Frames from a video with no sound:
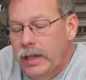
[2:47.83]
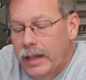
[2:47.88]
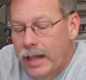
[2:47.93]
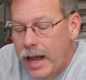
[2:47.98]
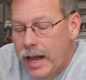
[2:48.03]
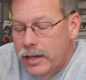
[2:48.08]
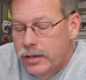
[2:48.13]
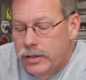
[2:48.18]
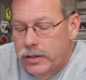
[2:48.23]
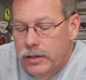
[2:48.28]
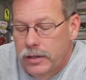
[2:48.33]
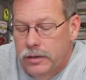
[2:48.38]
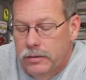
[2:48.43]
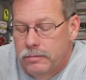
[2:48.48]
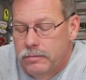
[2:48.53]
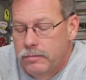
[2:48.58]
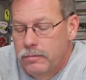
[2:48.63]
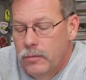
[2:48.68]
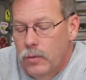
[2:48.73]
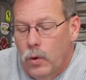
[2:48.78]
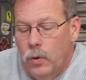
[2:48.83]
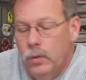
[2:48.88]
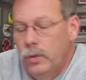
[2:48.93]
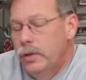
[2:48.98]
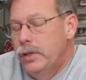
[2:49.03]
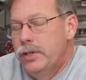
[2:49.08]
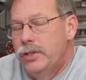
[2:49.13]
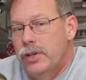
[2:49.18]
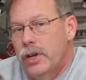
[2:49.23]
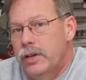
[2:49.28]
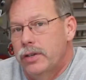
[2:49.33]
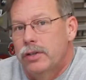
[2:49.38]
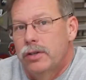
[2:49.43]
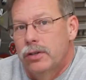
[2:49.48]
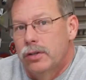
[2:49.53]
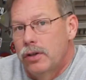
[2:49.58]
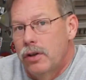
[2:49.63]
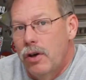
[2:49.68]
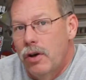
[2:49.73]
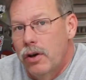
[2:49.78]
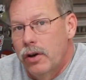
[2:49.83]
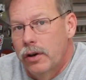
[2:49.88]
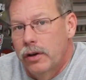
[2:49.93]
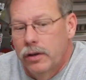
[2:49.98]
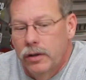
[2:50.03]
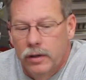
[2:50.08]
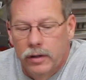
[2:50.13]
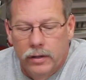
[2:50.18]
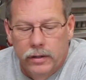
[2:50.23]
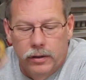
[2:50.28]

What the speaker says: lasted only just as long,